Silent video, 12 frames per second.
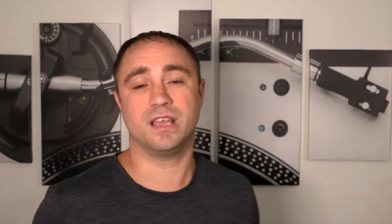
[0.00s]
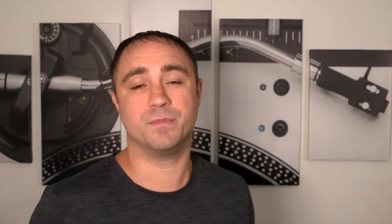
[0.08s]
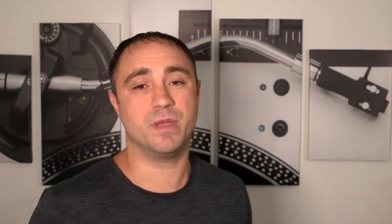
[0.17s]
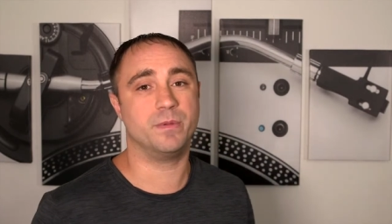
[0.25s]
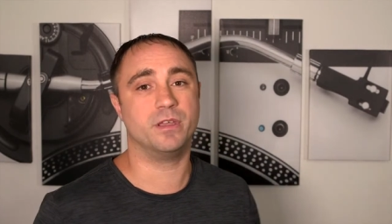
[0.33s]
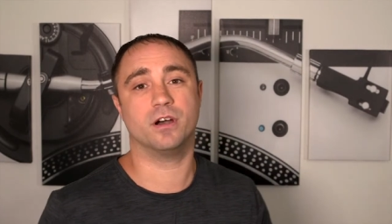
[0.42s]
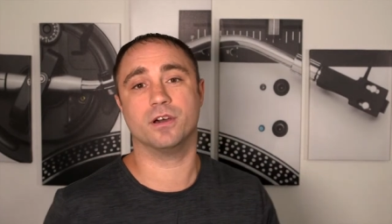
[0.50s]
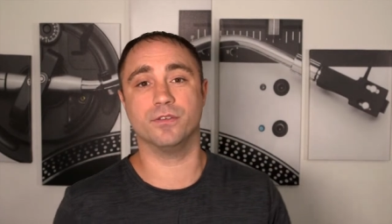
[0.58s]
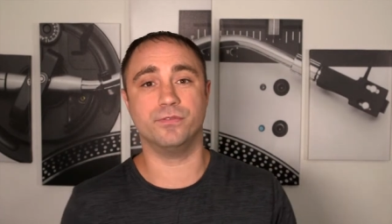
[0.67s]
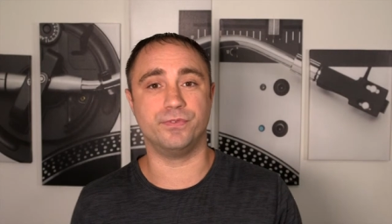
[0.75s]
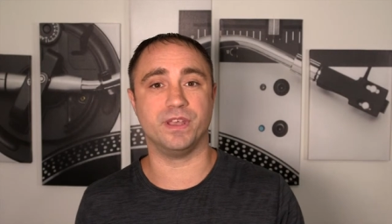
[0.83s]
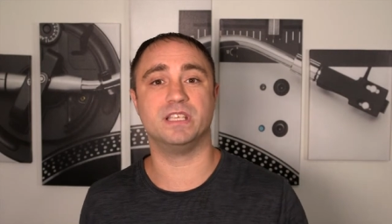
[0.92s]
like maybe on
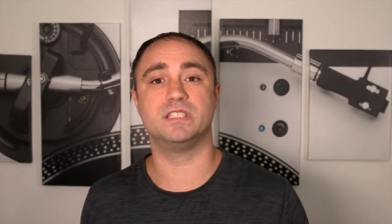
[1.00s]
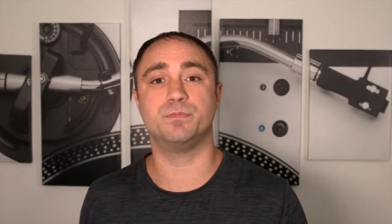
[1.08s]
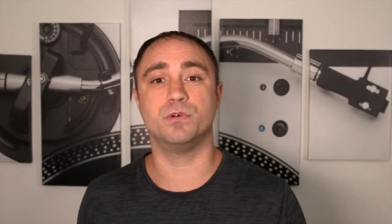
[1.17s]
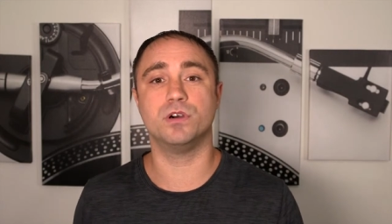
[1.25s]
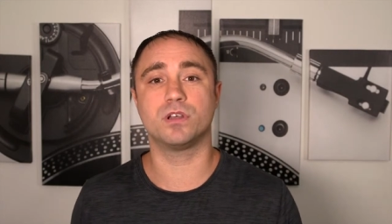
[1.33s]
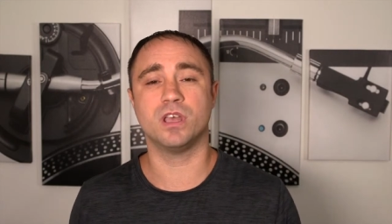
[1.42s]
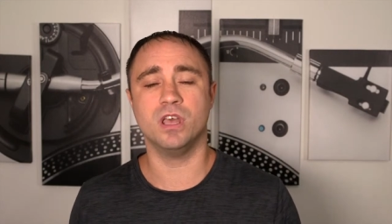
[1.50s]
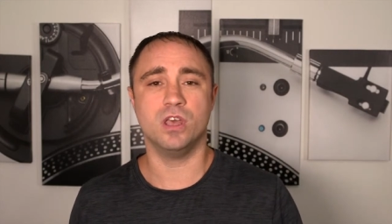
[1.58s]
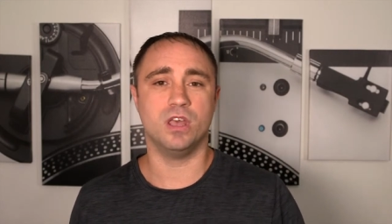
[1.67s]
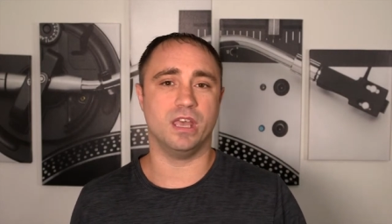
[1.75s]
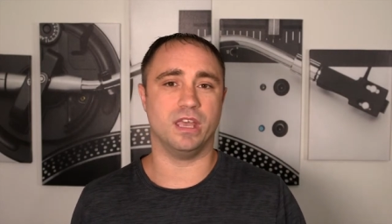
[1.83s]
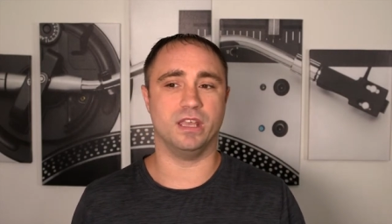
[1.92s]
Facebook
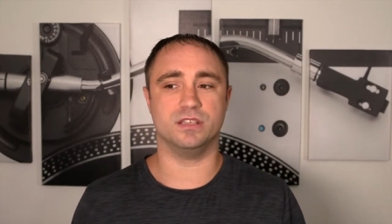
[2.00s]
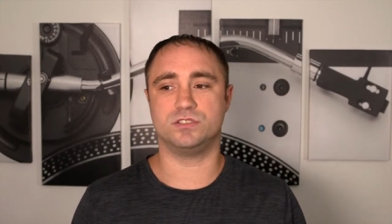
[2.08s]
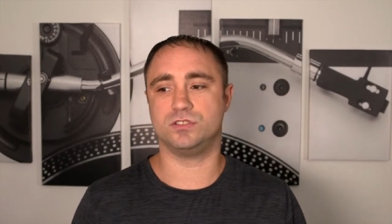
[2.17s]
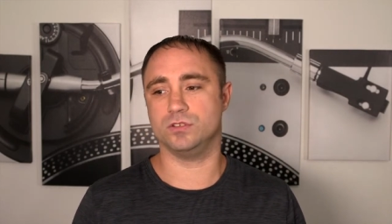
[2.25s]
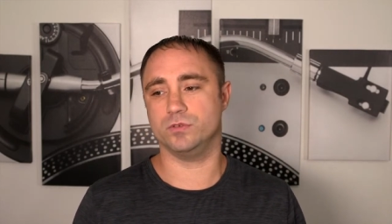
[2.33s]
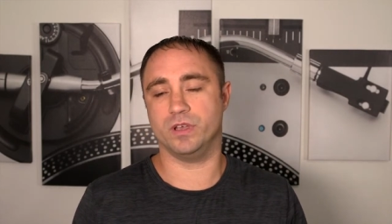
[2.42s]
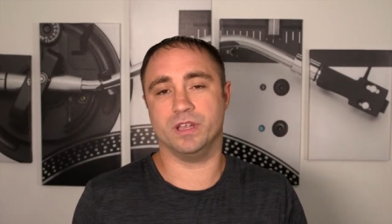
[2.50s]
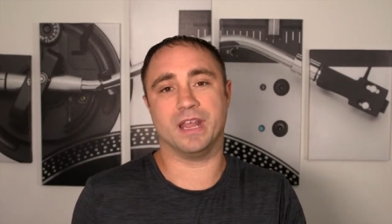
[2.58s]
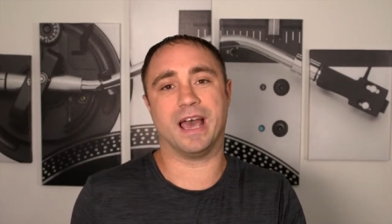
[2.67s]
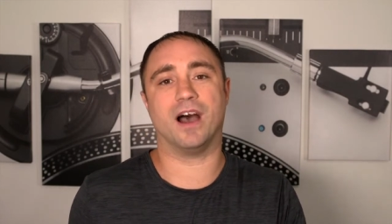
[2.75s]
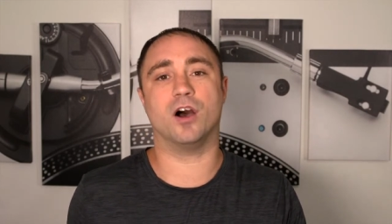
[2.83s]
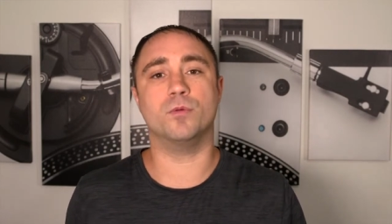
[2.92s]
and to an
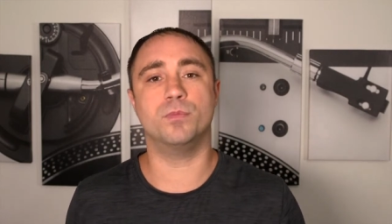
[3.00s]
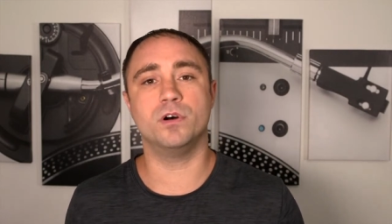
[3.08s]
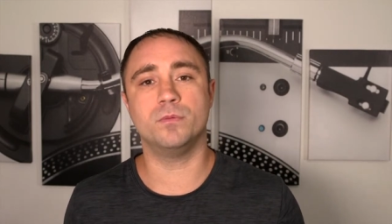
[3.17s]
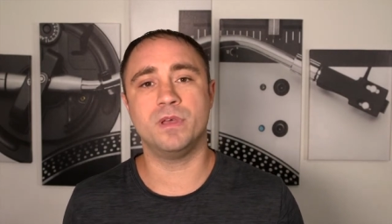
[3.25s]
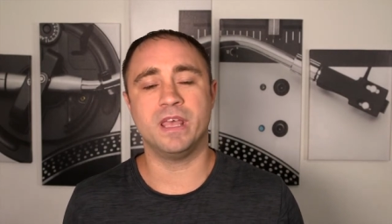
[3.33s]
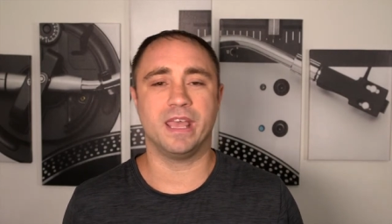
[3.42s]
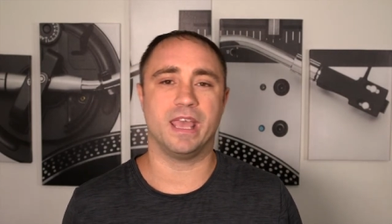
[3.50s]
album.